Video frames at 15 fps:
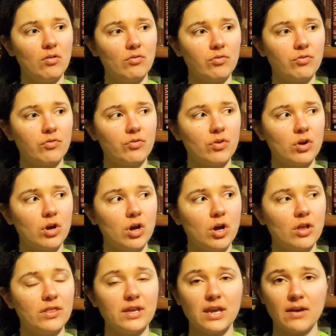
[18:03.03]
of
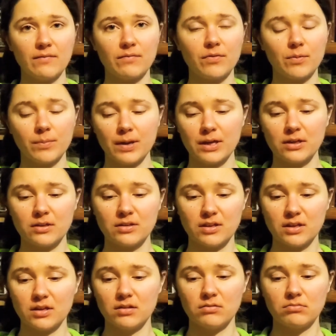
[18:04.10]
the
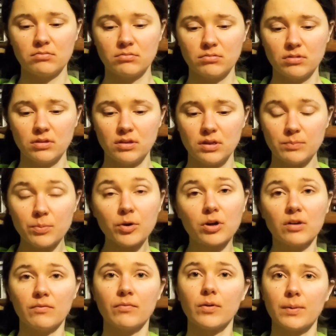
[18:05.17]
informa- the
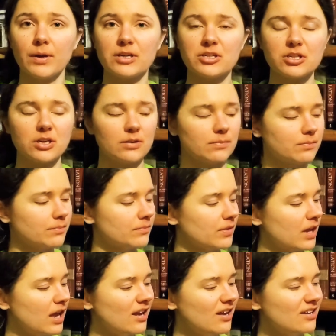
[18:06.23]
the book information.
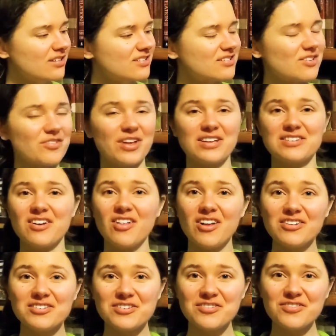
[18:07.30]
So
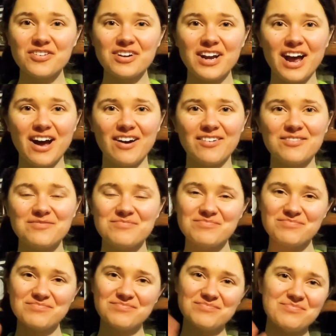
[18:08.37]
that's all I'll do for
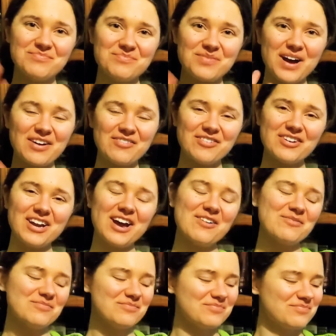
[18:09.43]
now. Bye
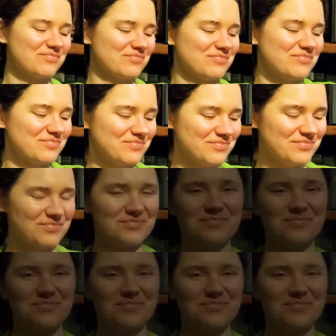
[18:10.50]
for now.